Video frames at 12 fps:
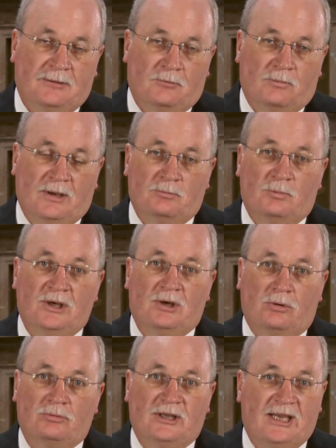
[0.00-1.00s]
When we
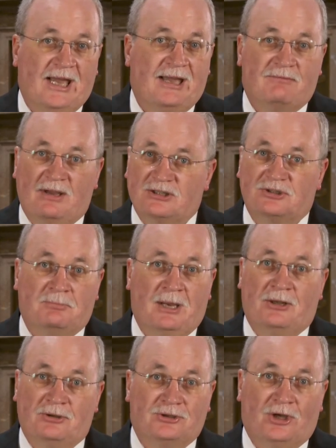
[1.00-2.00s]
only have X
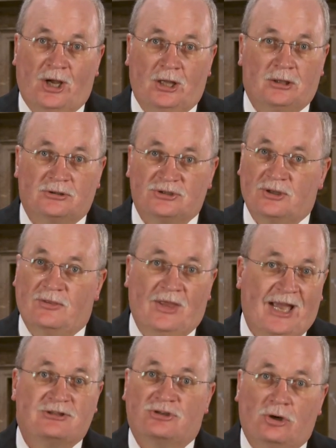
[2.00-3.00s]
amount of dollars,
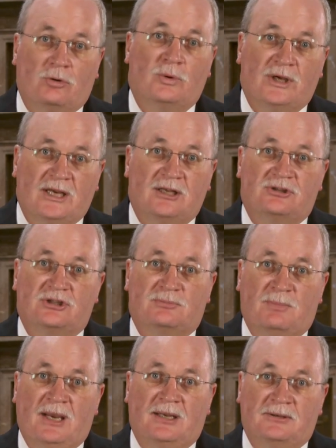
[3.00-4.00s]
that's all we get to
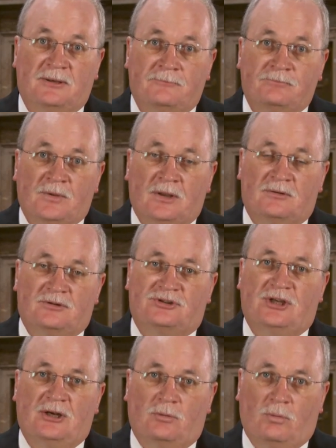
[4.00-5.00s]
spend. The state of